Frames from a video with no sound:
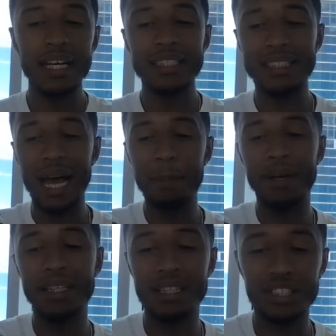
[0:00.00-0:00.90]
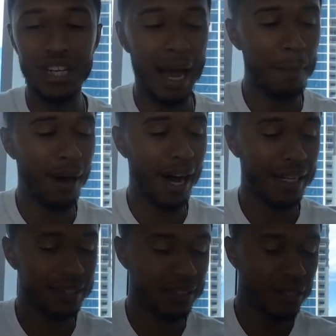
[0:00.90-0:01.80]
Type it in the chat
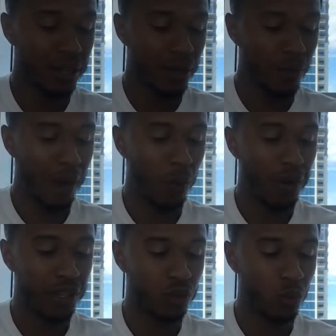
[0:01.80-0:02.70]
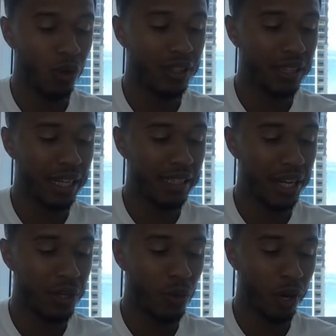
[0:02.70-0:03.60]
box, right? What is one thing
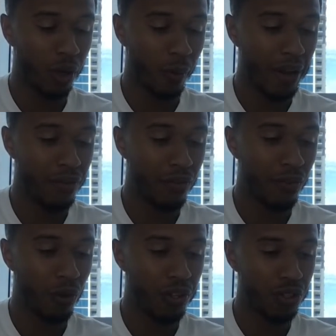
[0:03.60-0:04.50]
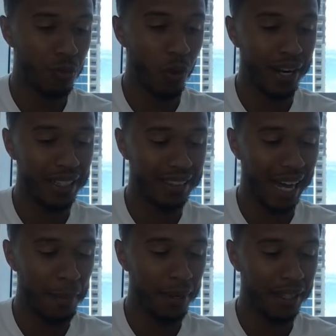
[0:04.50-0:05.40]
that you are grateful for this morning?
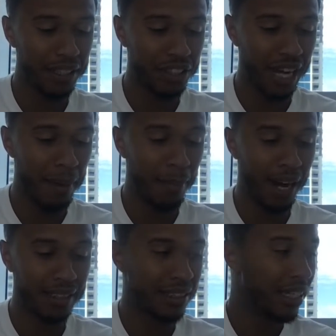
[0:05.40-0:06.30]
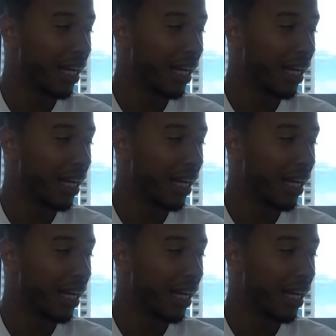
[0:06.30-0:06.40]
Type it in the chat box.